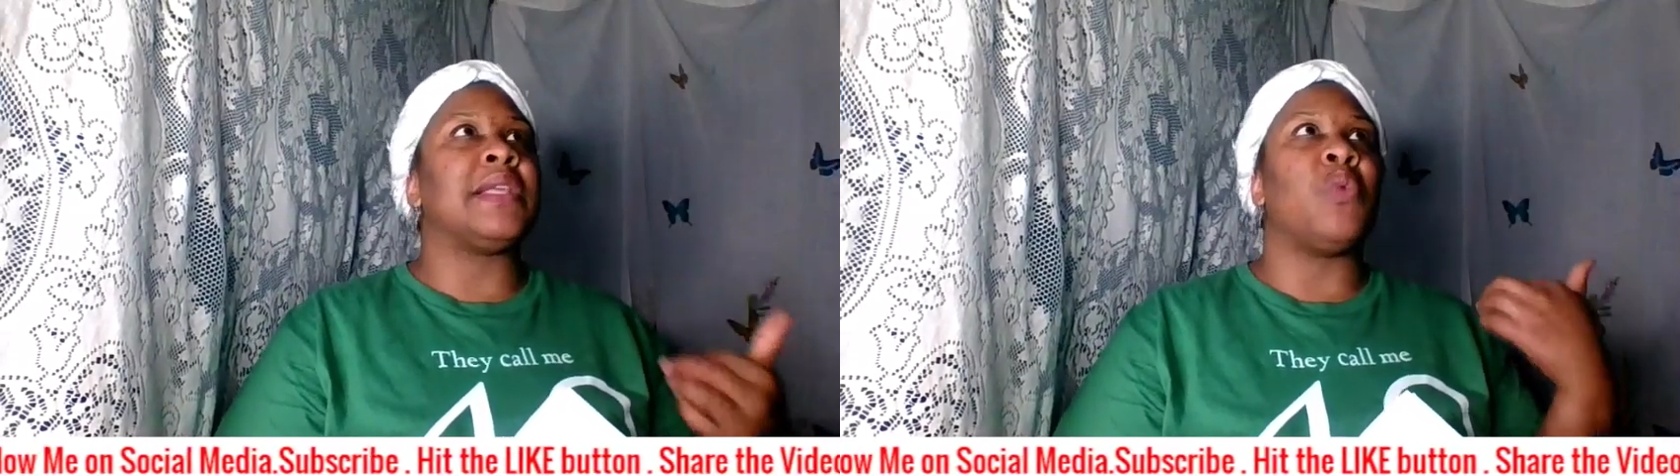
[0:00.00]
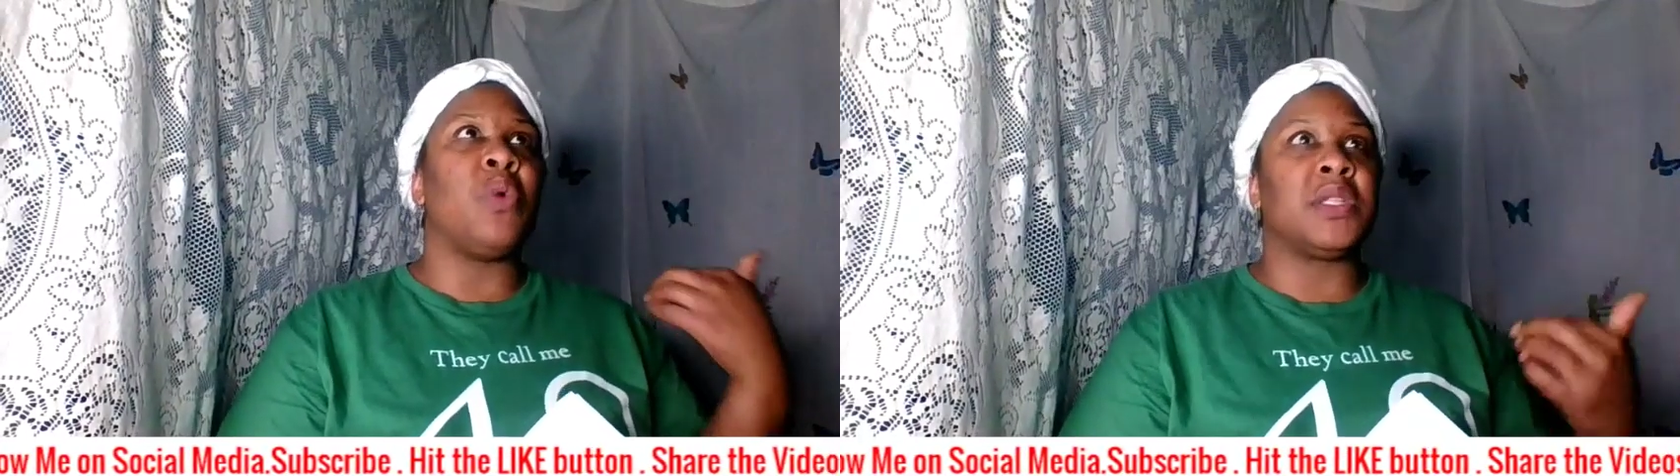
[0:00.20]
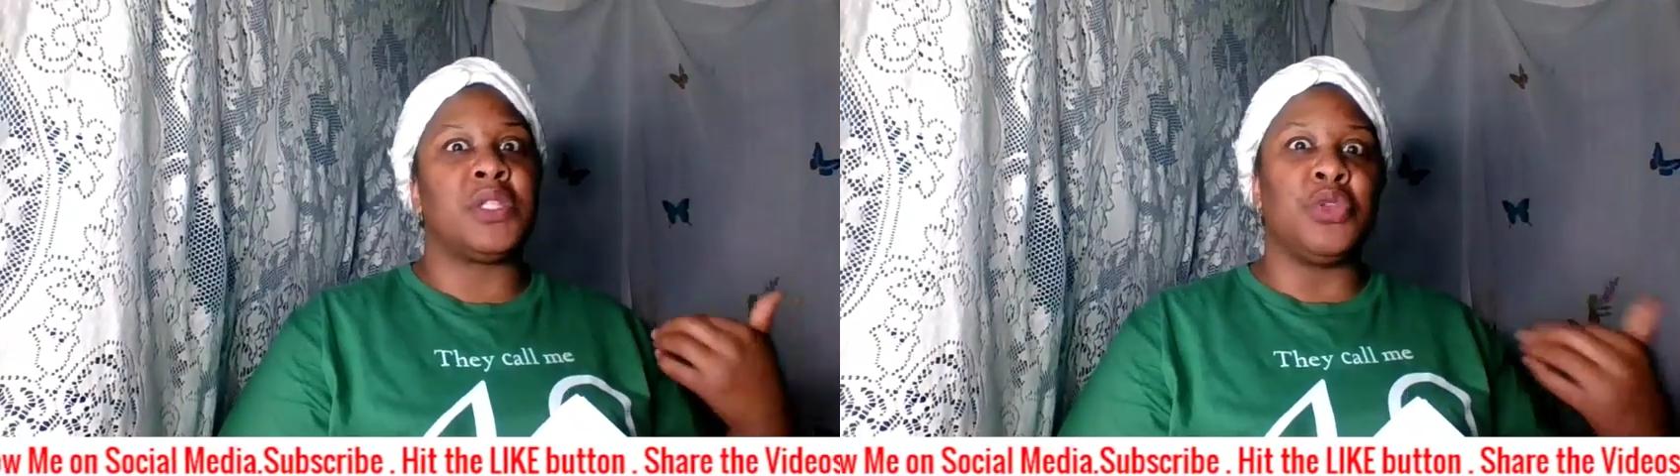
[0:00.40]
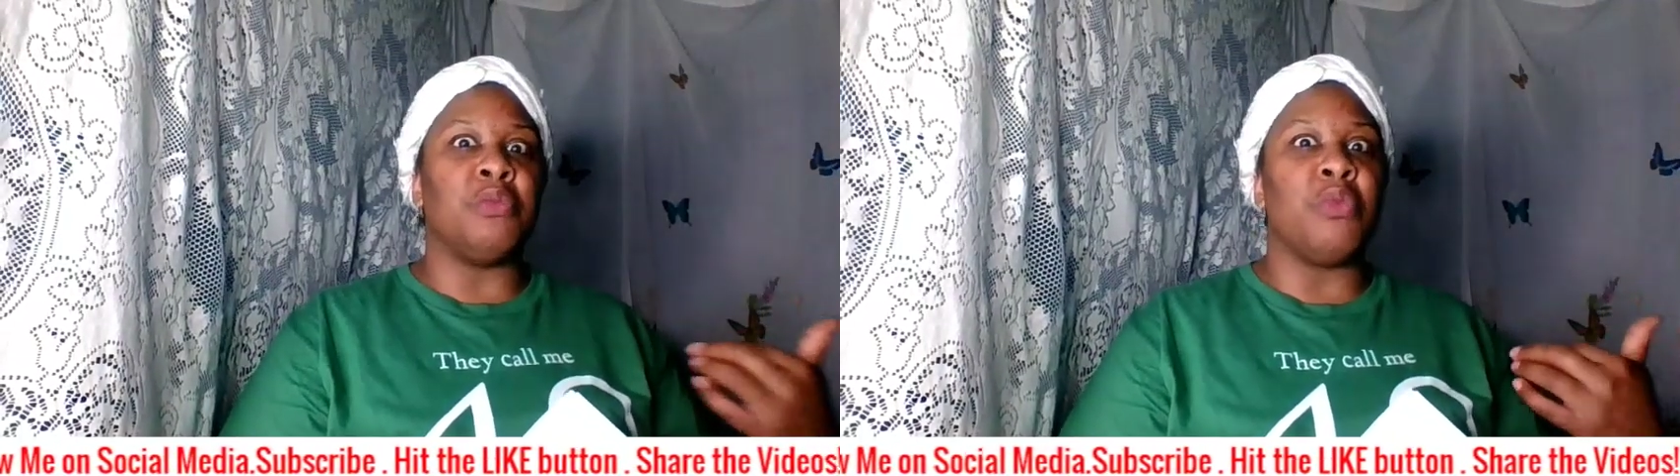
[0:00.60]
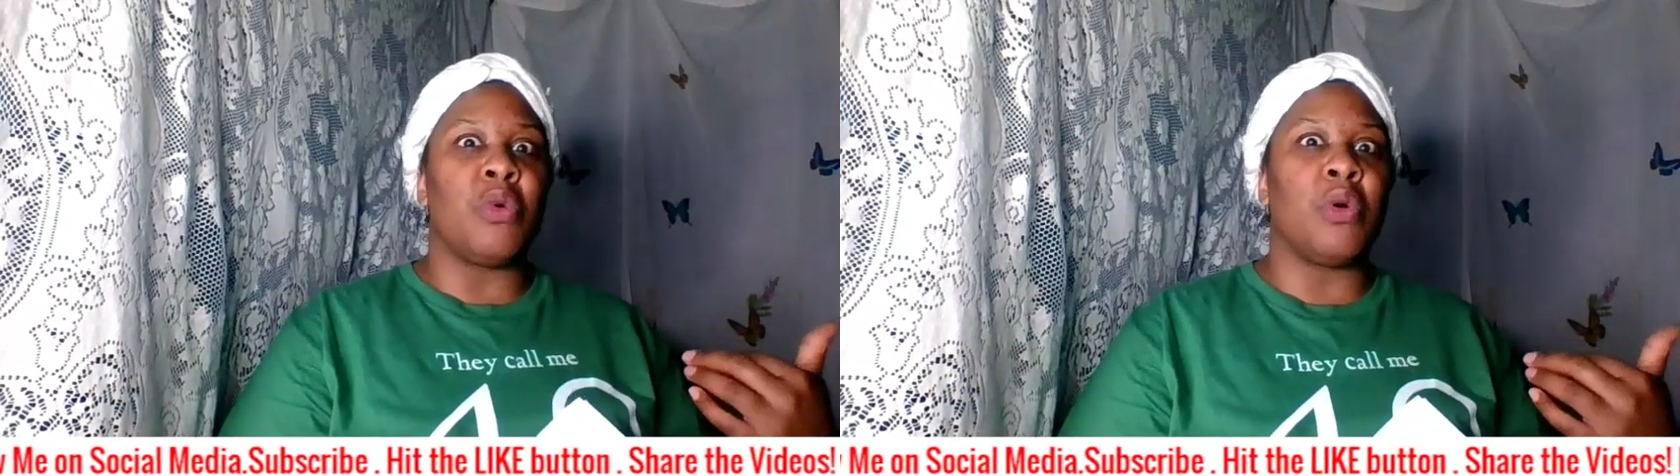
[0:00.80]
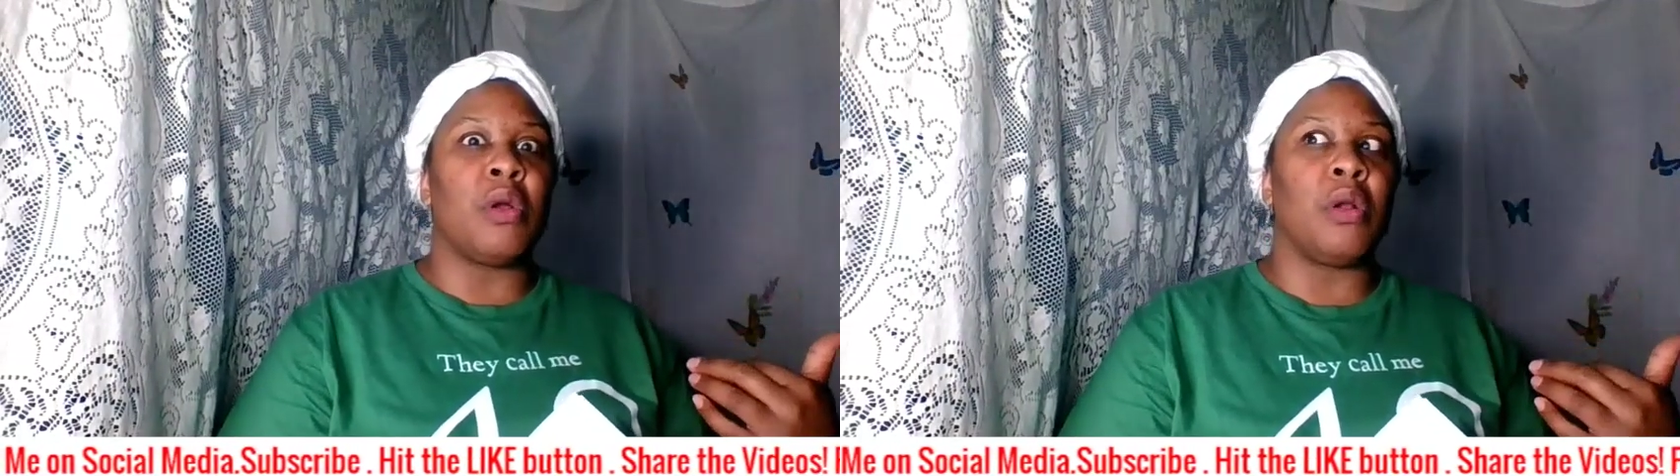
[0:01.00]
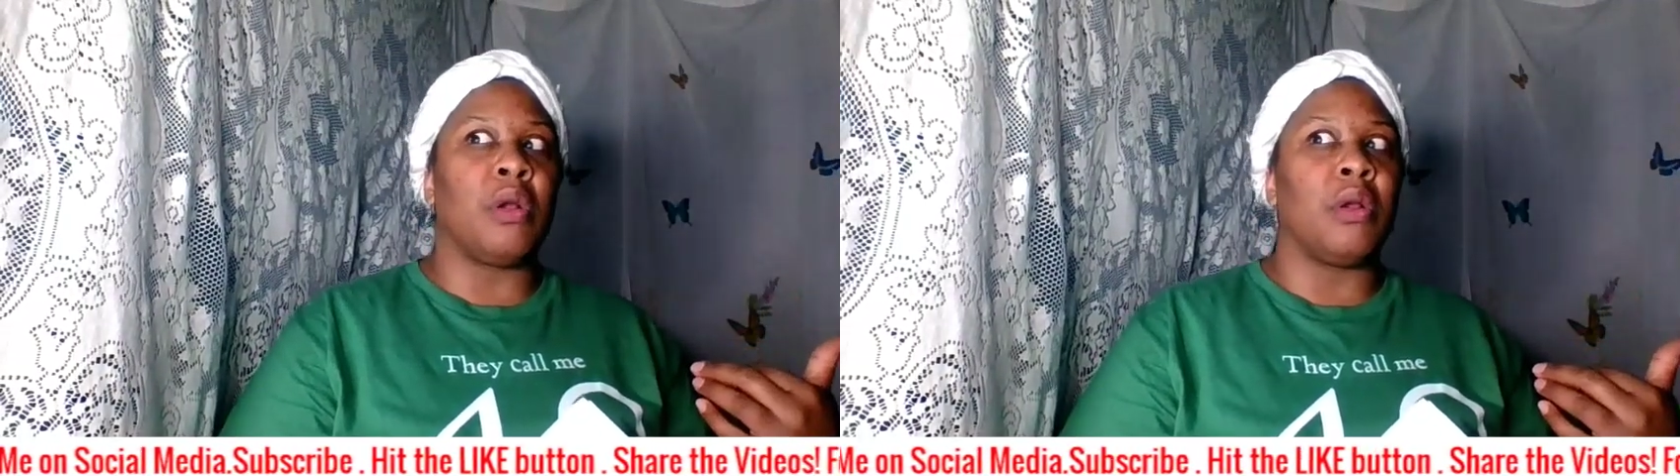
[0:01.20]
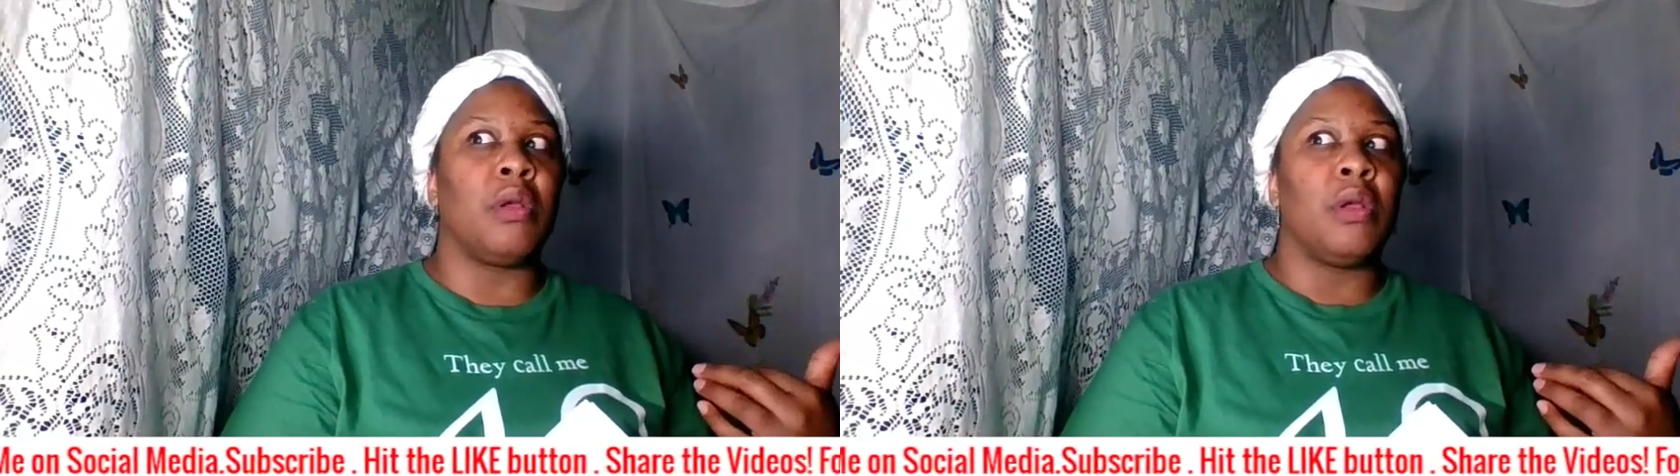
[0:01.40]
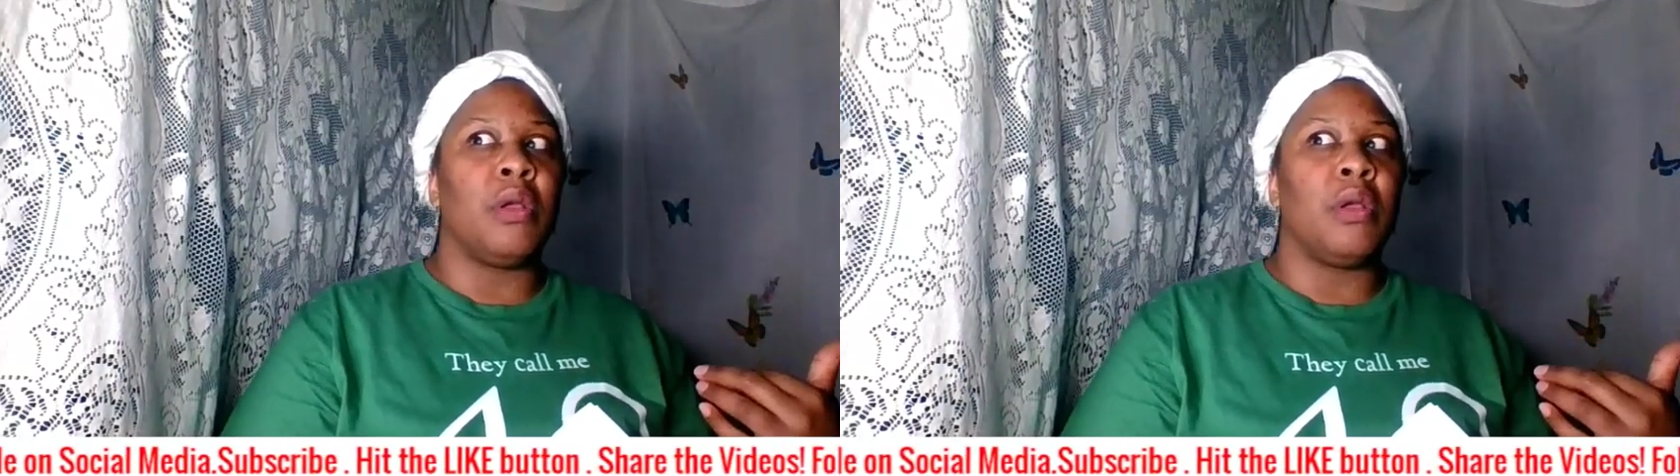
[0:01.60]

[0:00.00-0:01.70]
I want to do more,